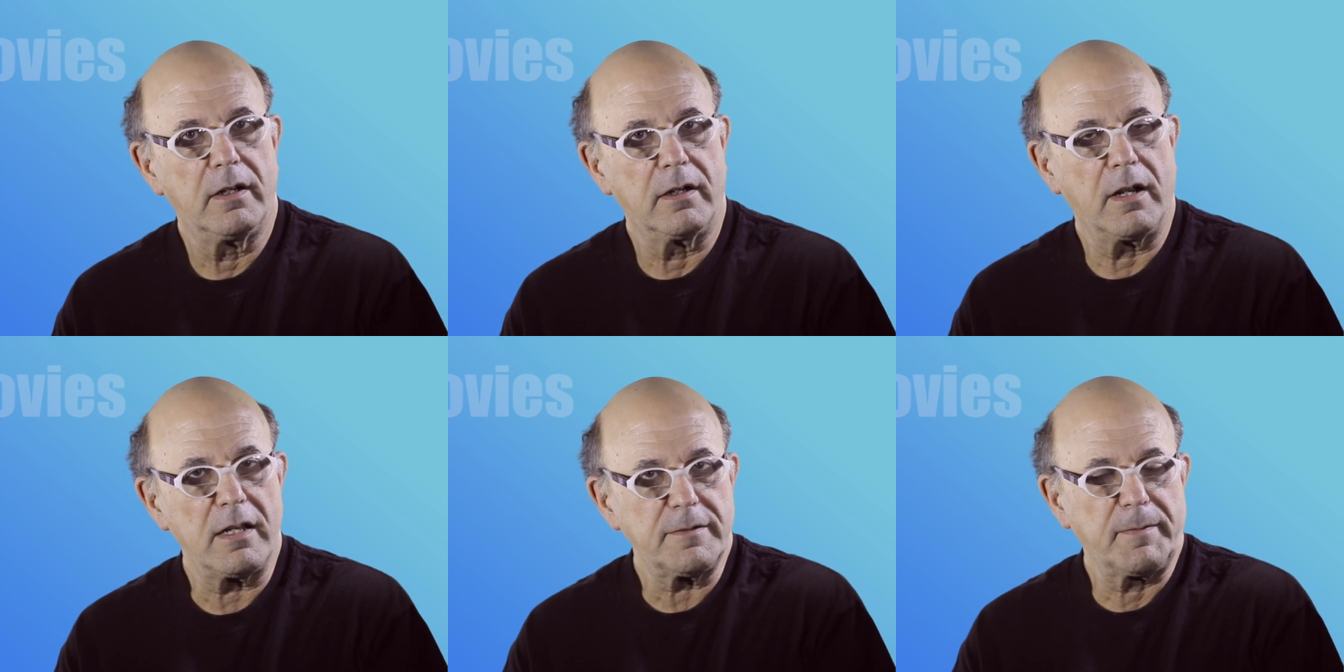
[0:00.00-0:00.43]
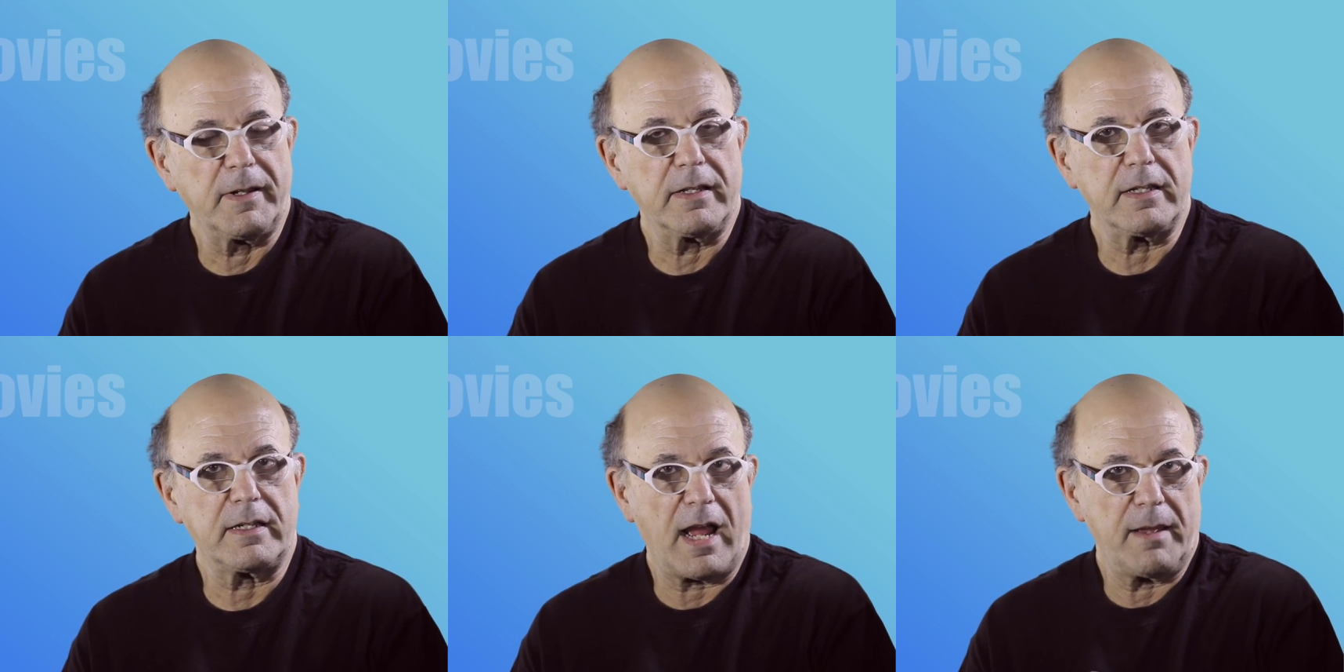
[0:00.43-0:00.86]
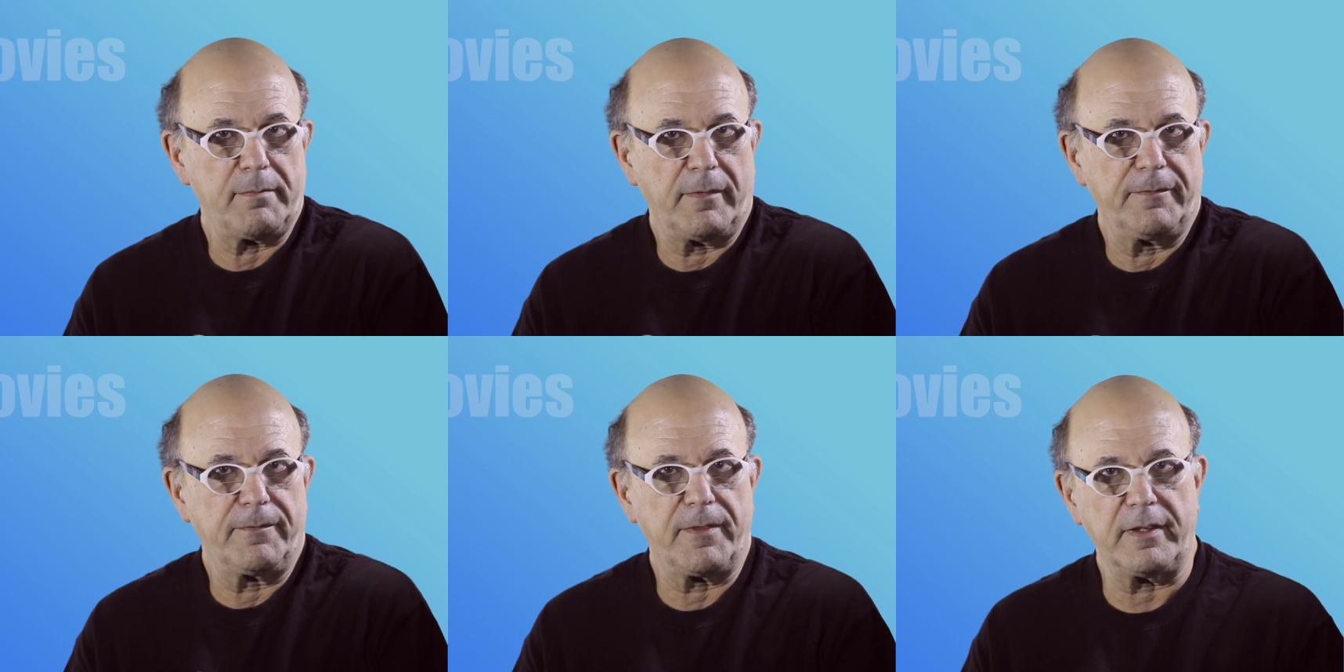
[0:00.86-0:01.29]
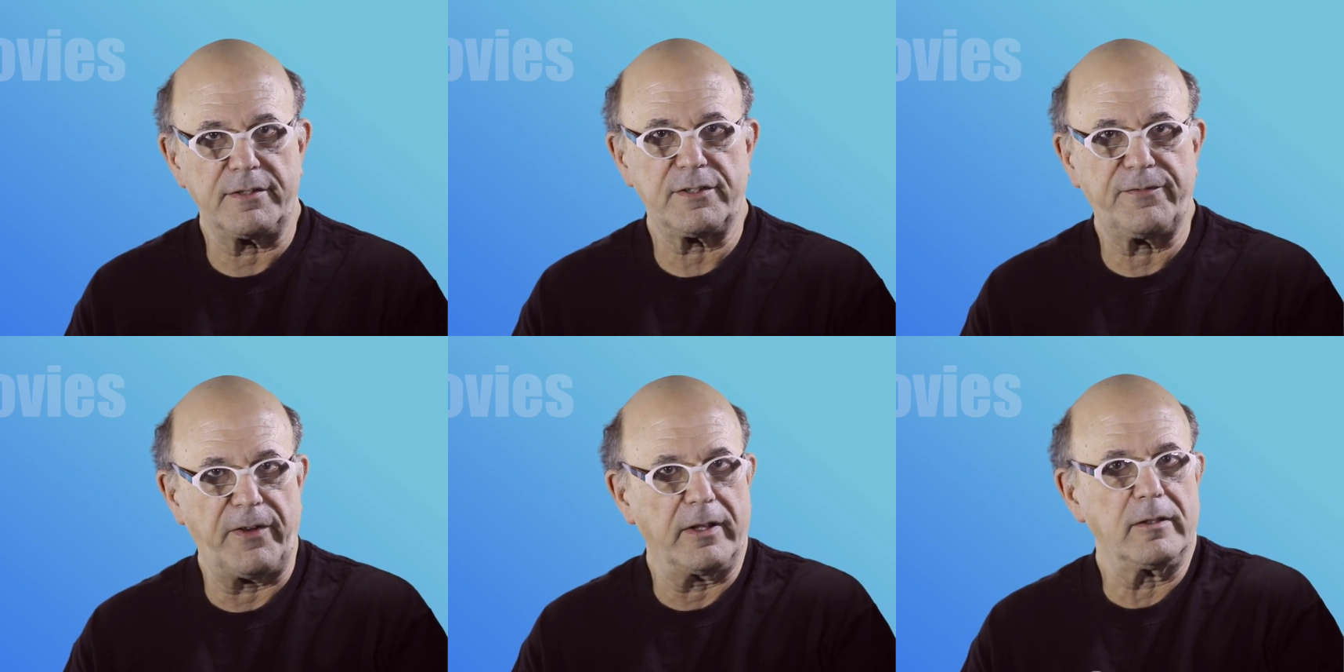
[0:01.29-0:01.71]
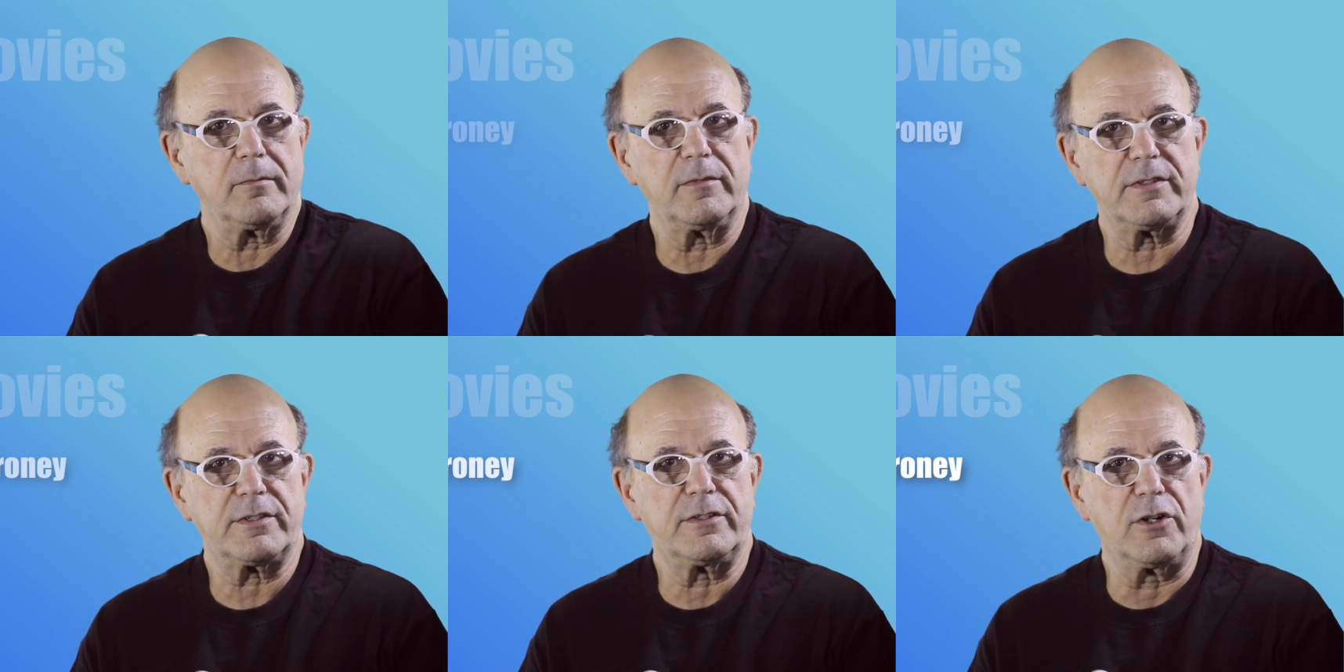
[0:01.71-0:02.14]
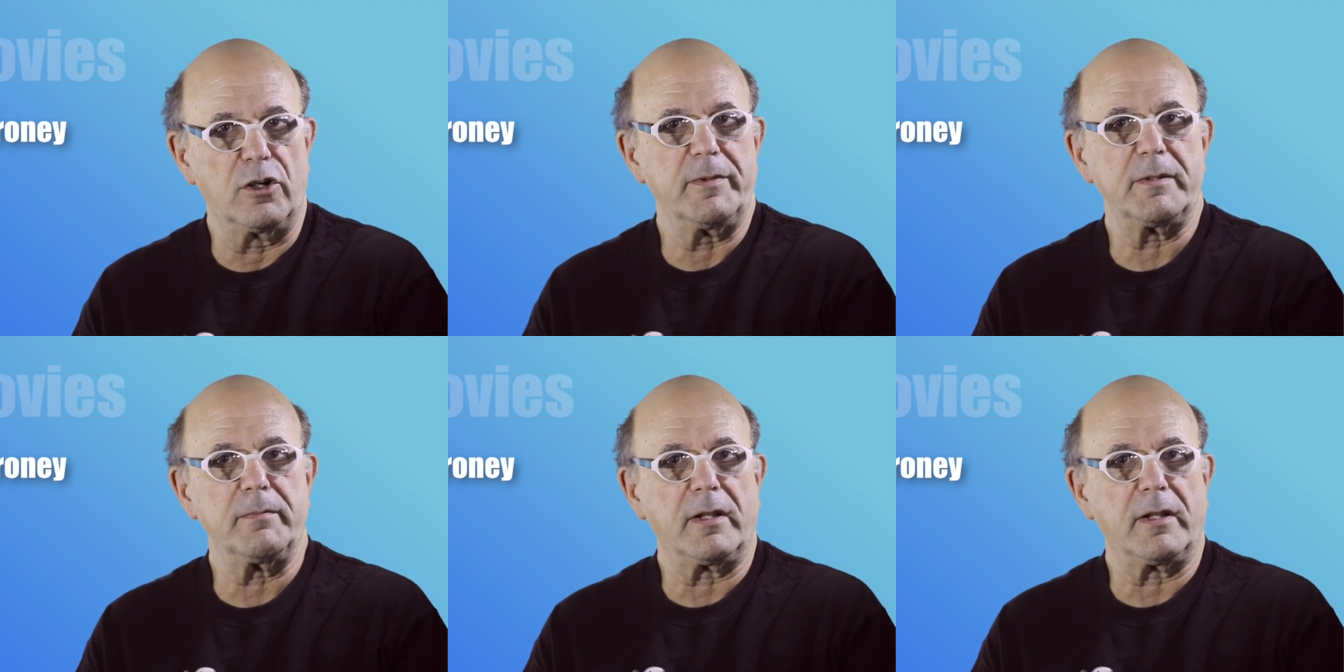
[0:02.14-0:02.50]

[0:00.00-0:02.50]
Her husband at the time of this film was Dermot